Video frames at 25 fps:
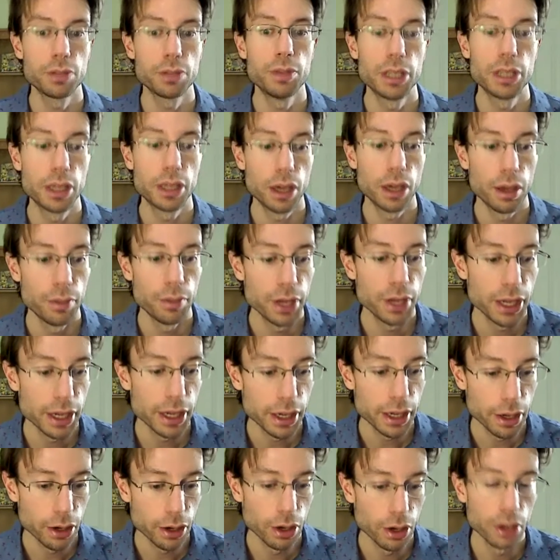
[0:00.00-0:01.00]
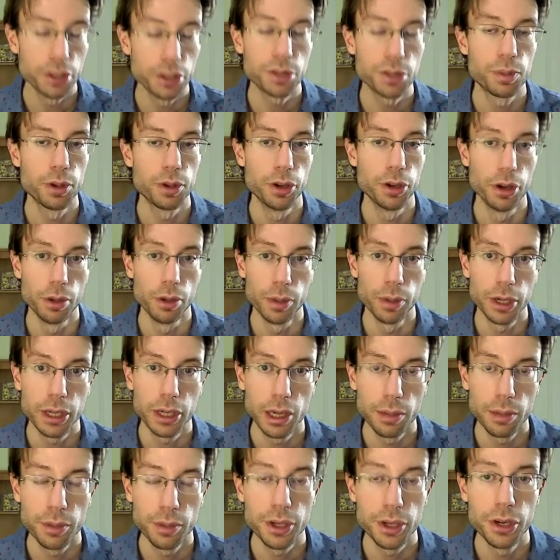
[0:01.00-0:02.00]
becoming an entrepreneur,
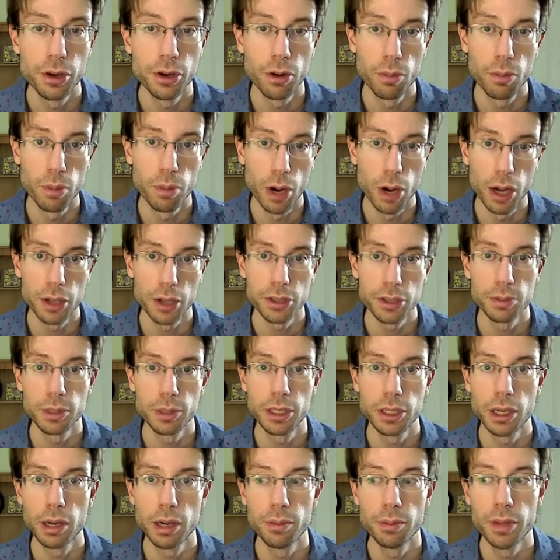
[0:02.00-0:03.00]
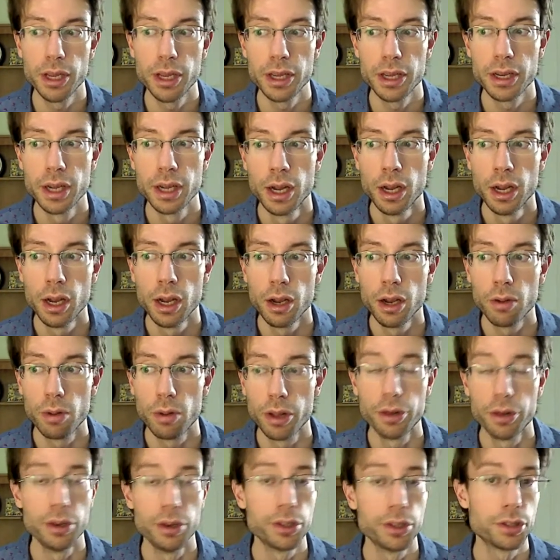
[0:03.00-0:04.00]
becoming your own boss, becoming,
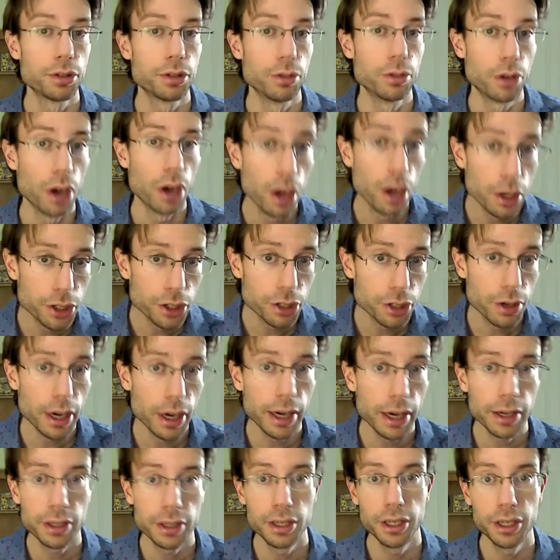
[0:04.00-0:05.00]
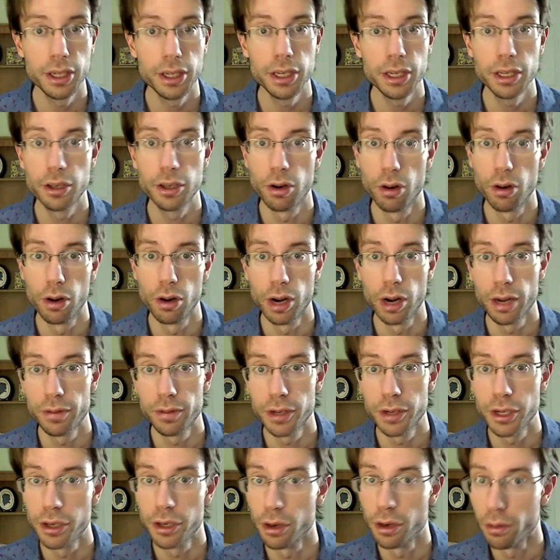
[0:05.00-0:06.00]
whether it's through contracting or
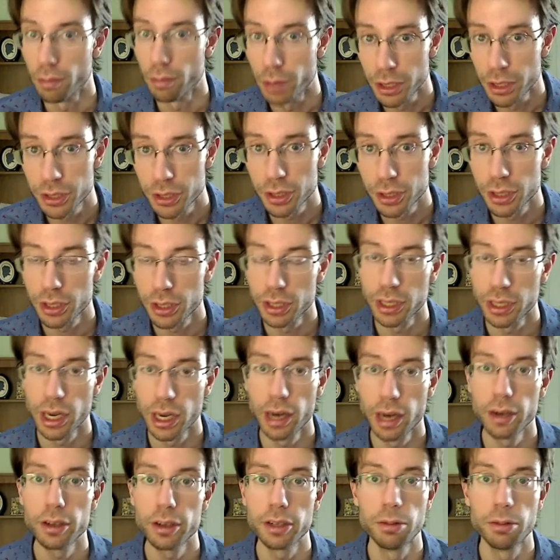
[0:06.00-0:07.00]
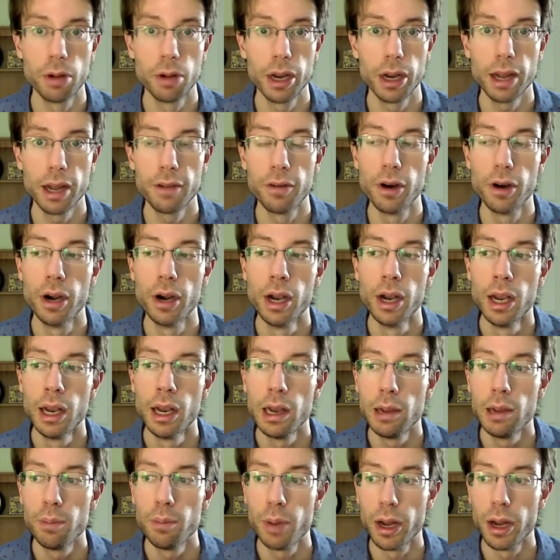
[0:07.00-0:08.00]
having your own business entirely, whatever.
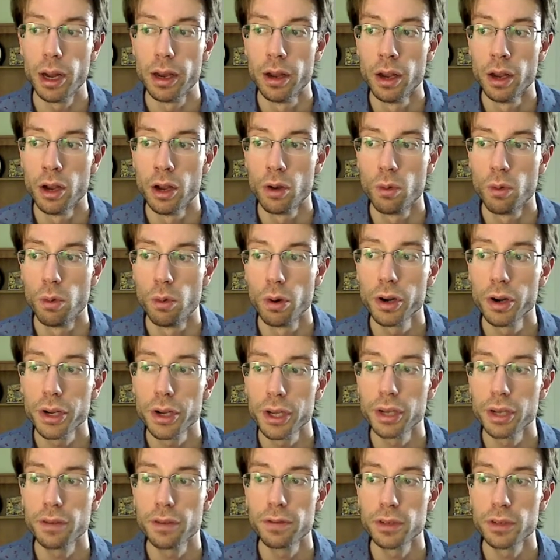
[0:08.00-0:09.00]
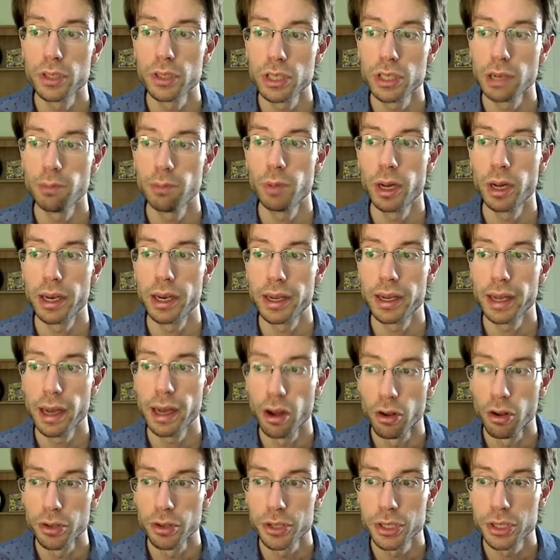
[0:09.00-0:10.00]
But working for somebody
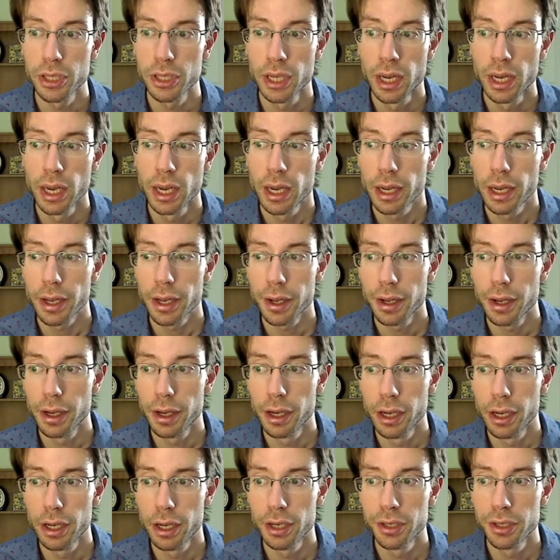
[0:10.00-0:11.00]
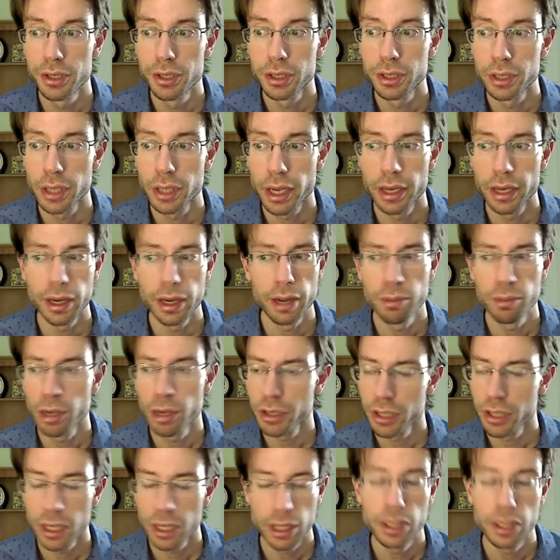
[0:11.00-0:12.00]
else is, and I'm
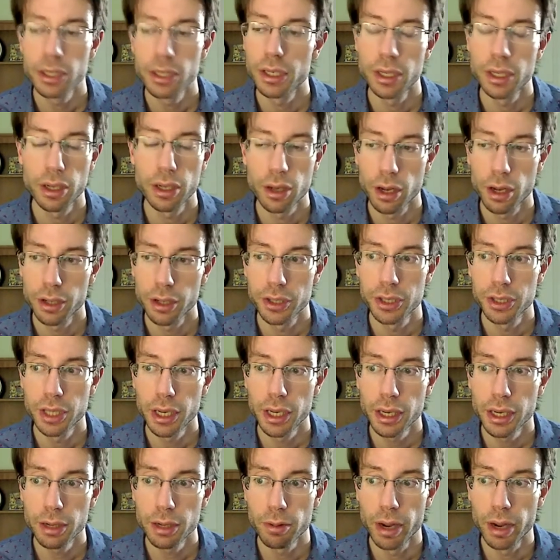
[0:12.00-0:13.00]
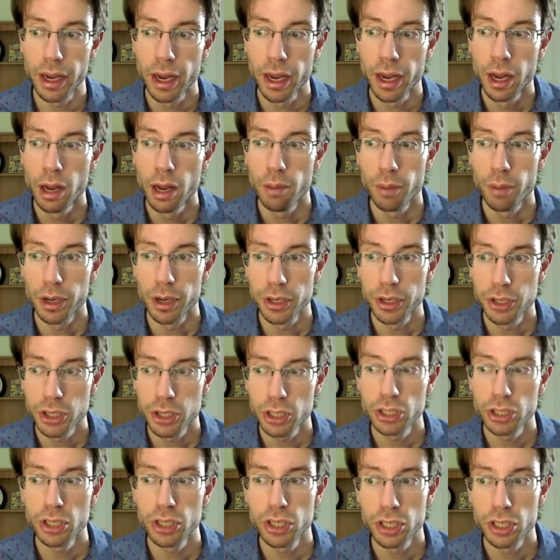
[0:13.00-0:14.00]
not saying this in a condescending way, but it's
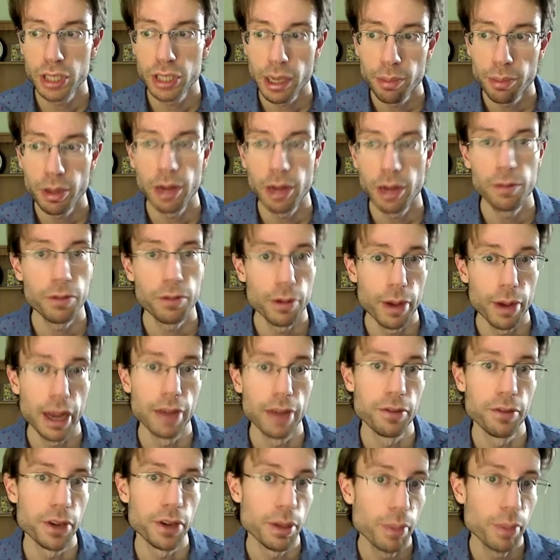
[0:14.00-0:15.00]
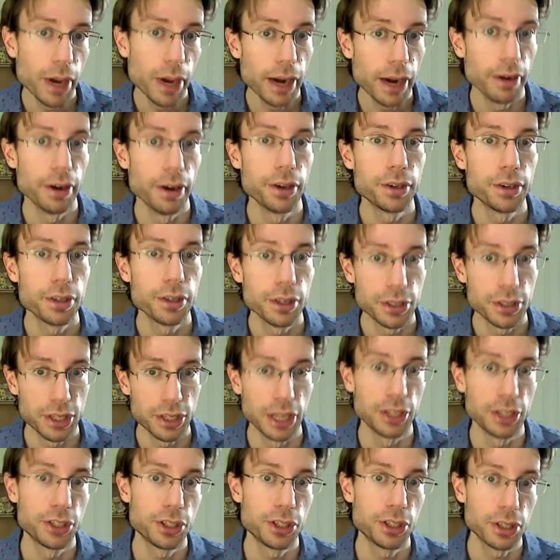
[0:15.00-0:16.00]
just a step up for having a parent,
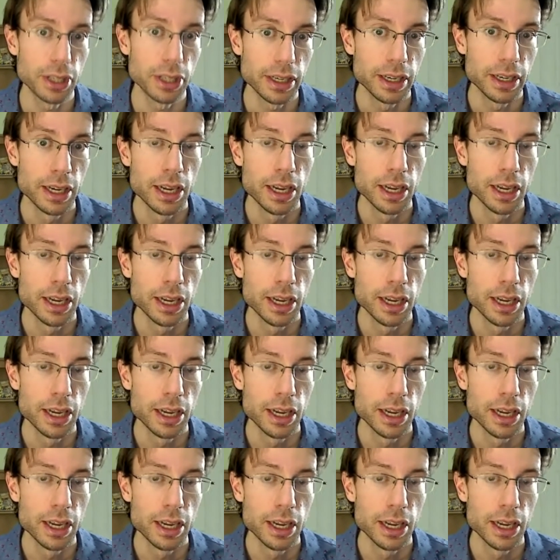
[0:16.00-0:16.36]
essentially.